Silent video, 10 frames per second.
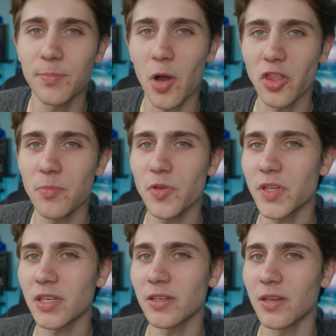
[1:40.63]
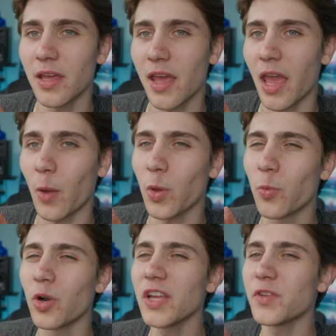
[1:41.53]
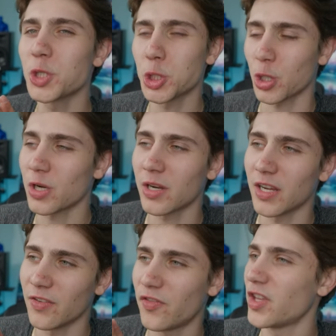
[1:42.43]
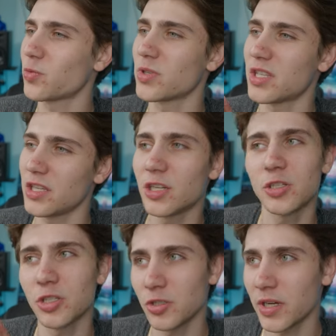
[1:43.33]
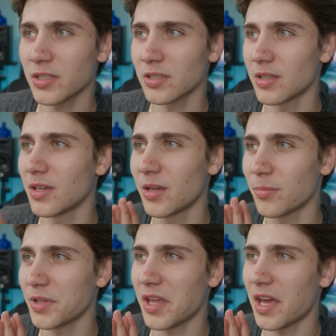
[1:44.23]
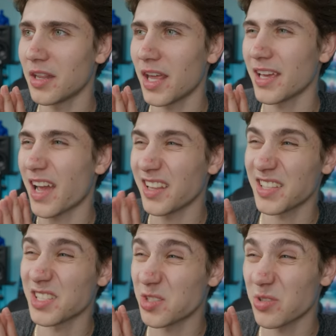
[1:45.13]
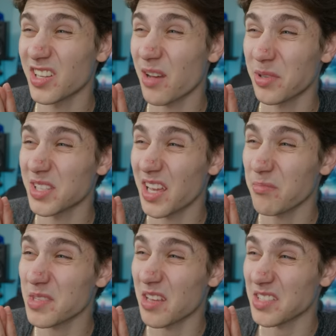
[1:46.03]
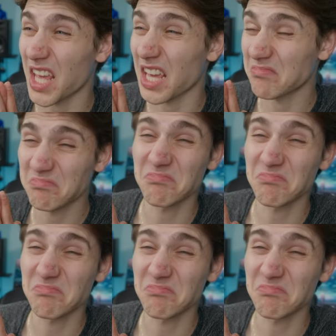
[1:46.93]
upon the music and we weren't even sure if this was the year to do it. But then like I listened to it a couple times and I was like,